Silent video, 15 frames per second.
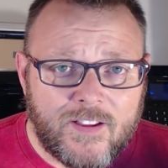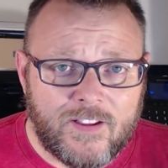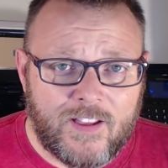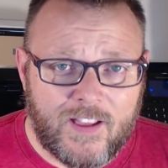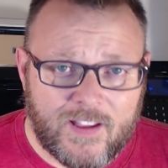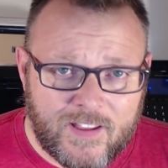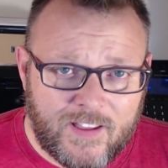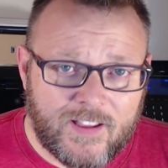
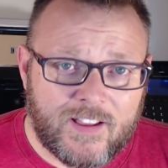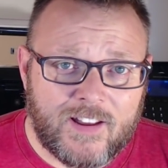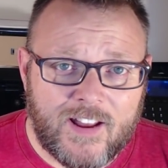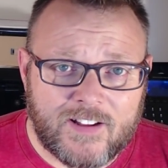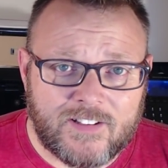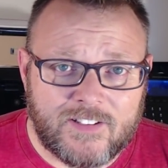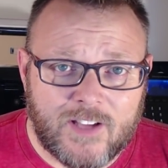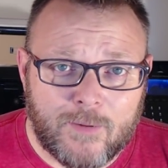it can
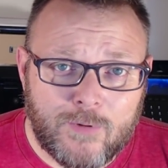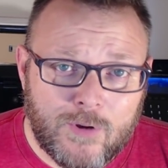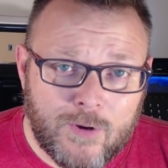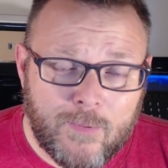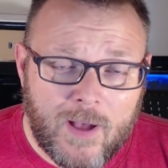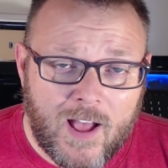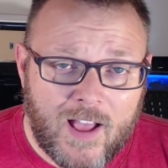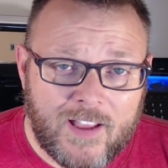connect to
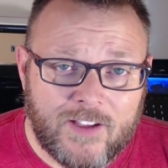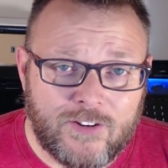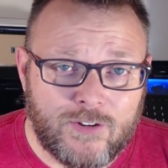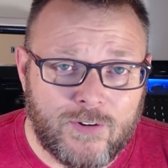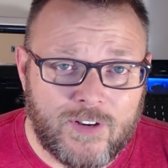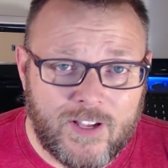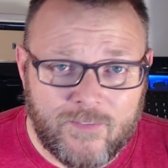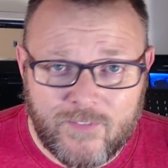WMI and
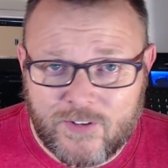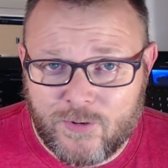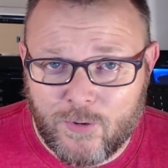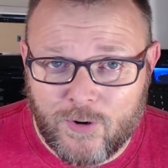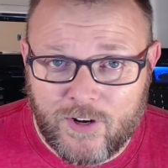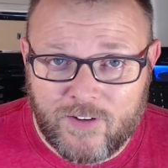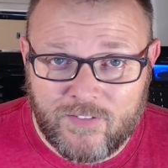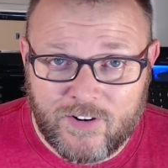do an
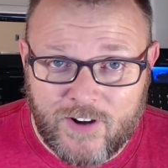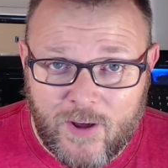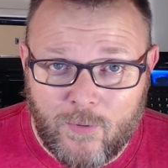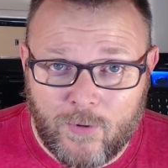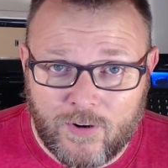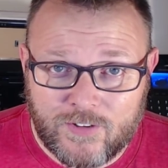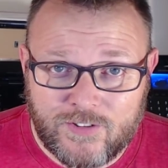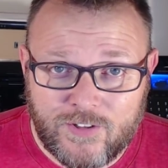inventory of your
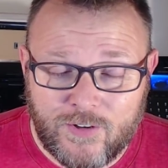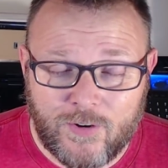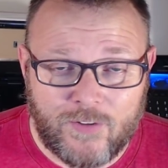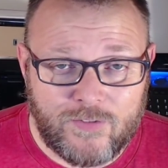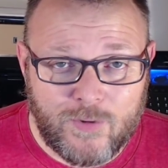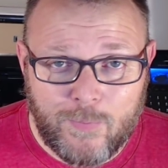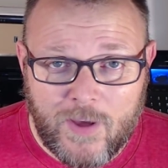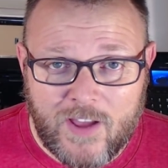network too
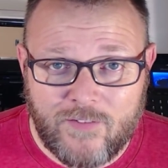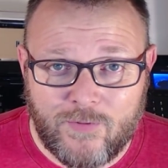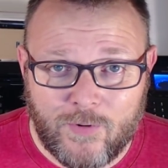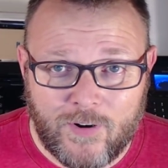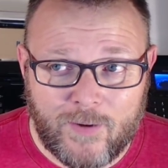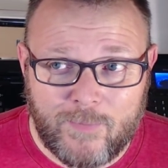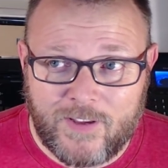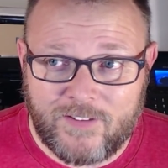if you pay
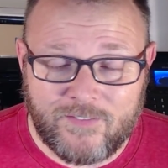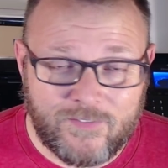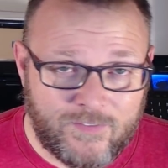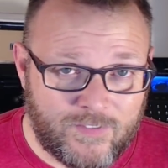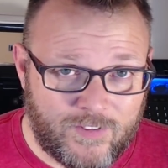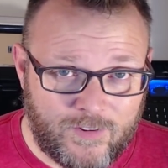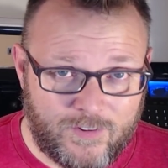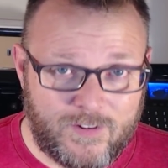for it. I mean,
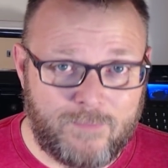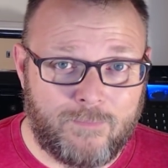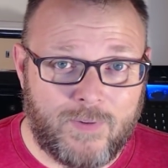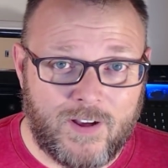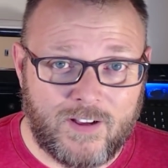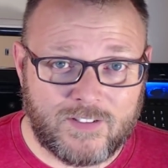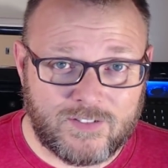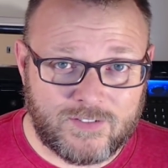30
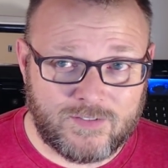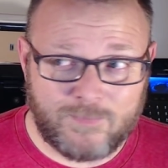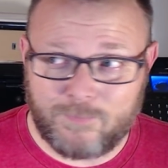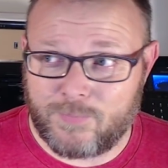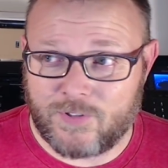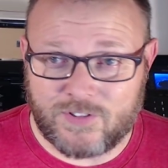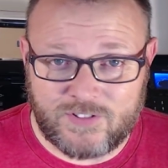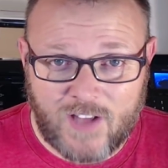bucks
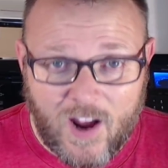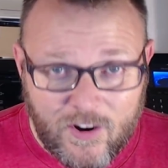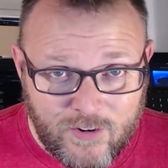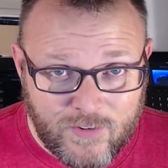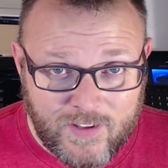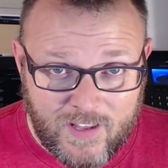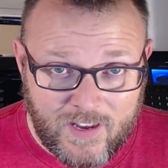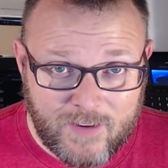are
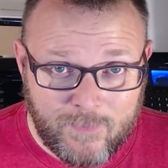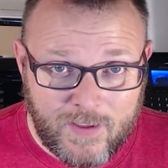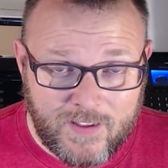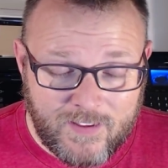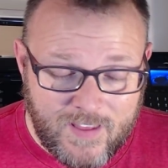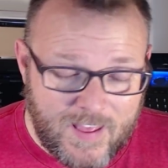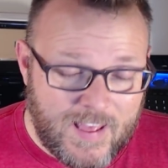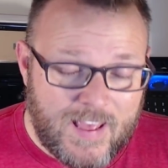you kidding
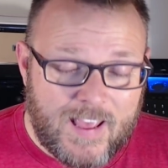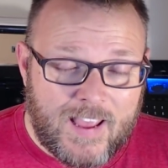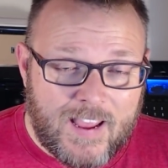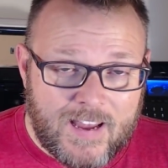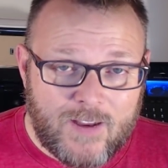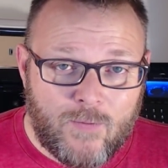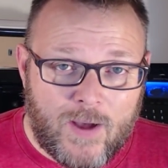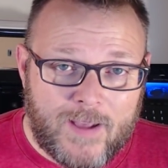me?
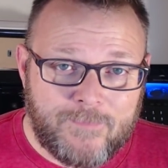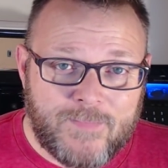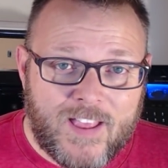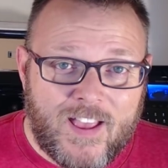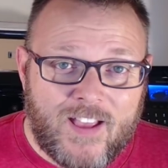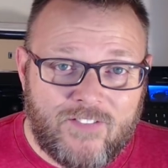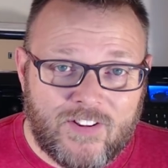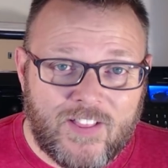Anyway,
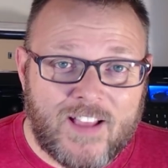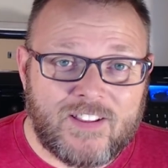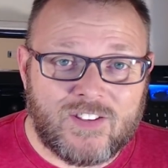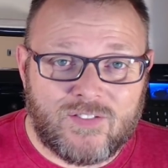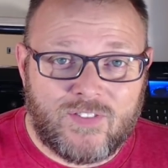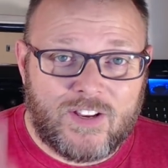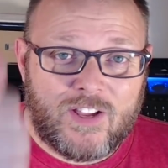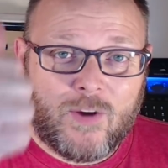if you like
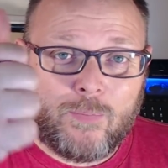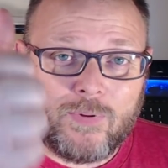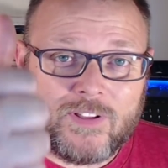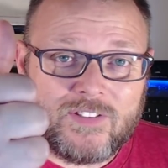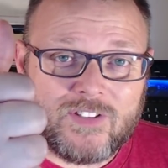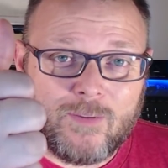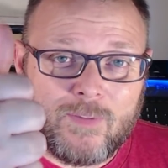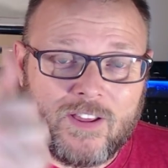this video,
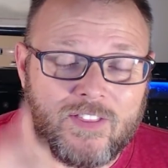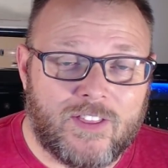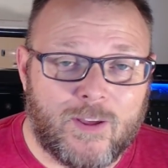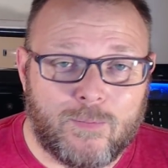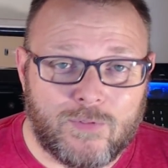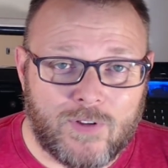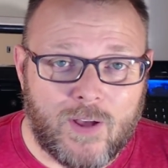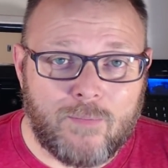please give me a
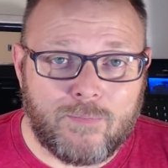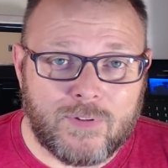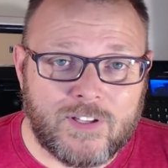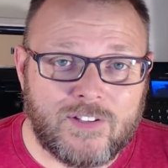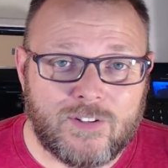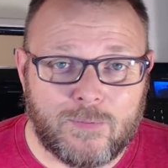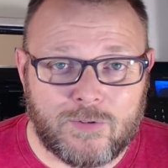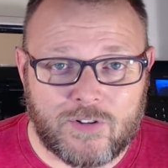thumbs up.
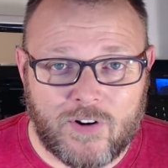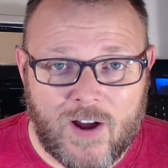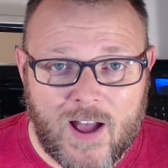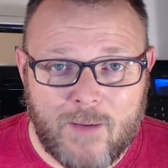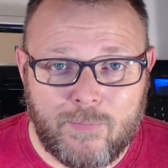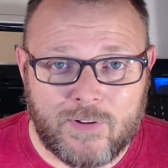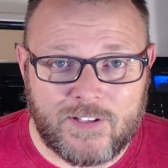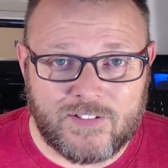Please
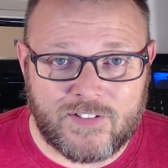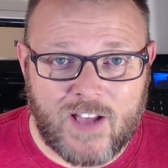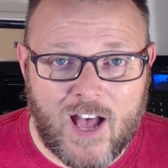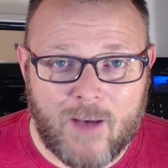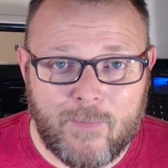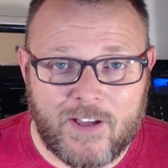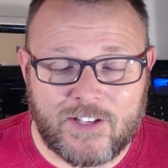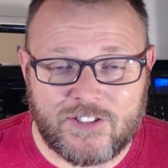subscribe. Please
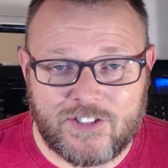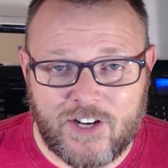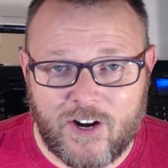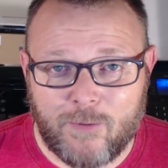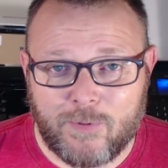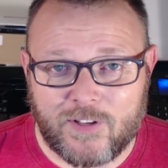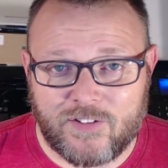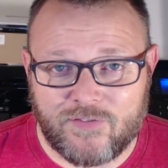comment and
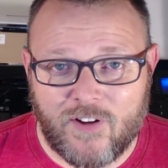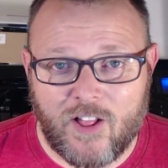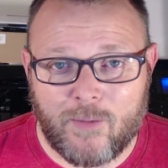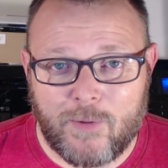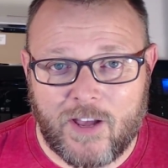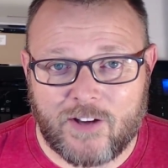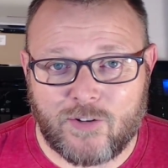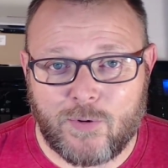share. Please follow
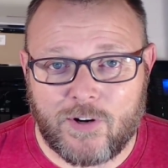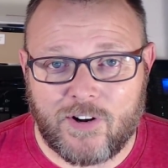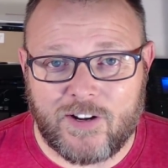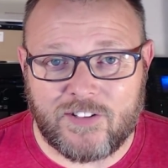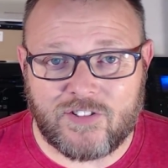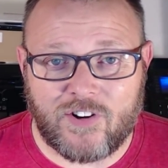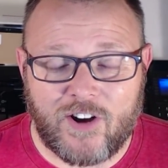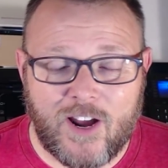me on Twitter and
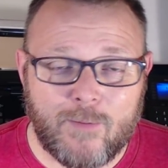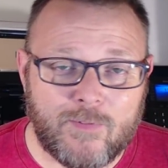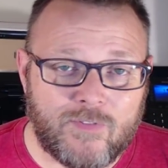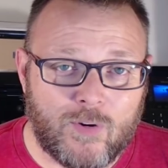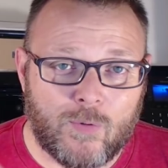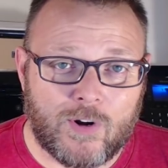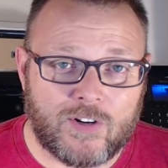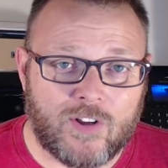Instagram.
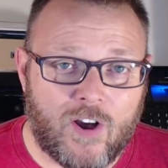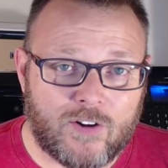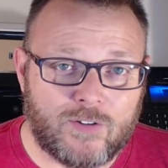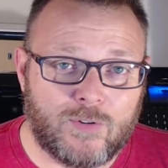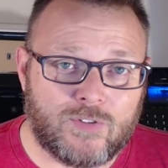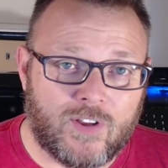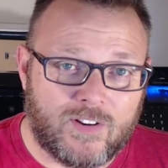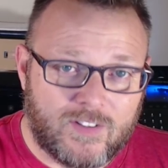If you want to talk
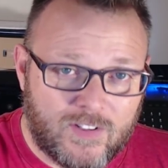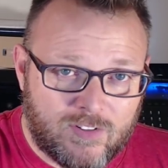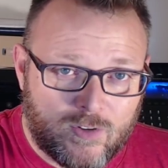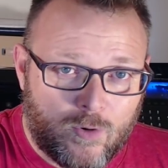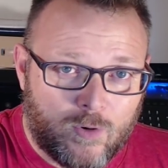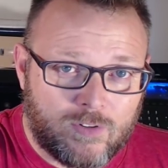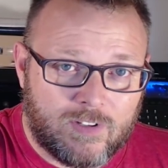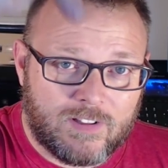to us on
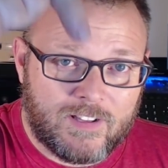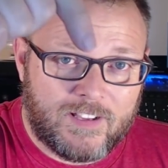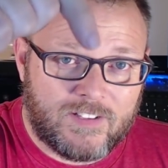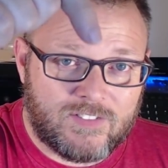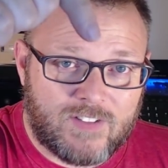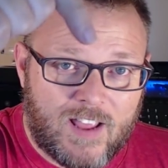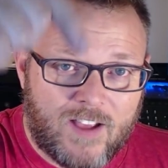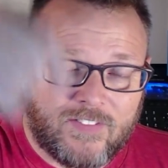Discord, the
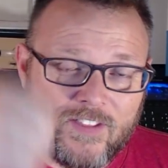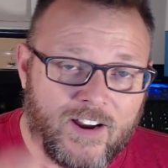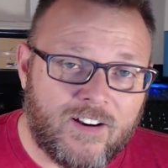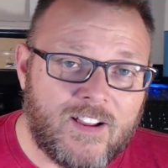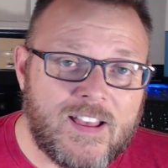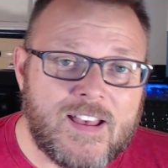link's down there.